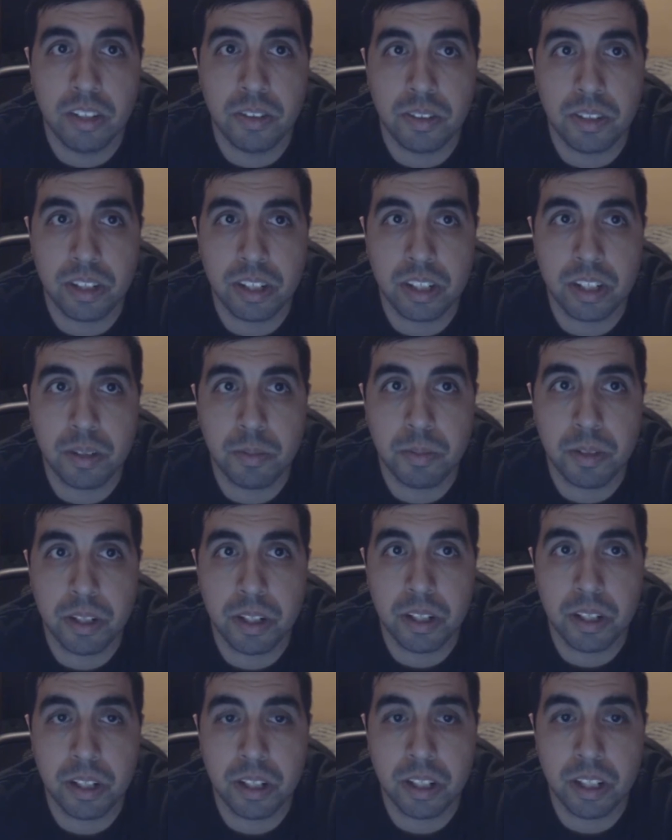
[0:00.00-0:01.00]
So this up
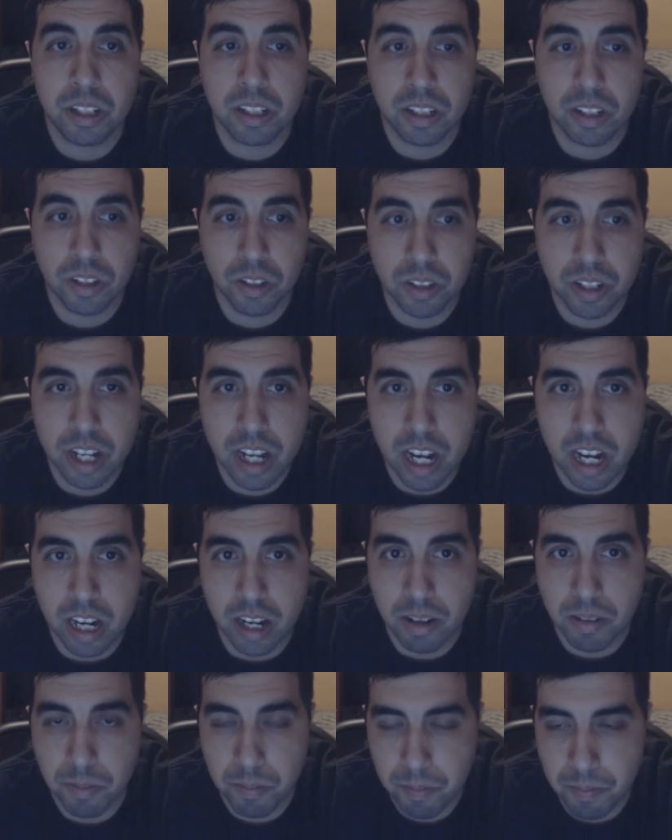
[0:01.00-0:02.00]
to this
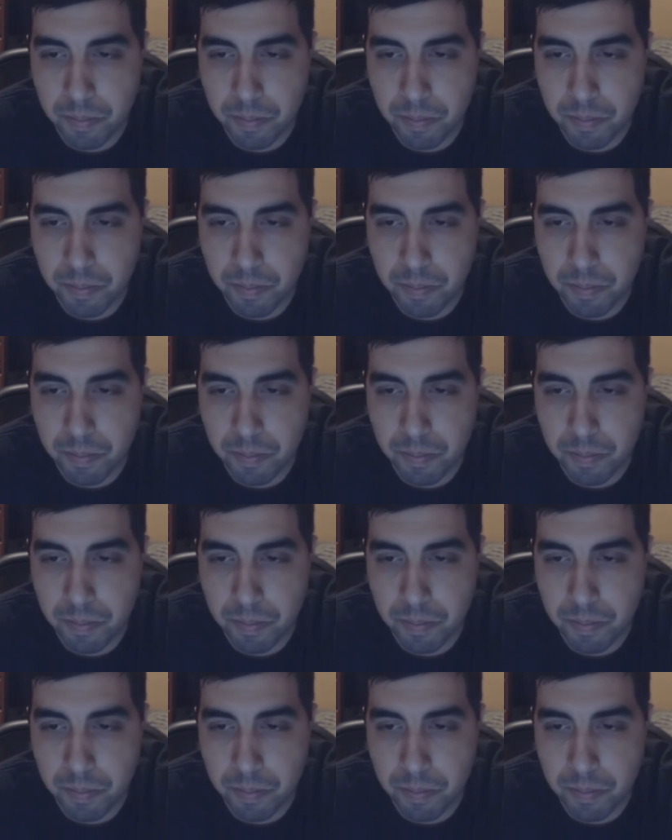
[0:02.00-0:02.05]
thirteen.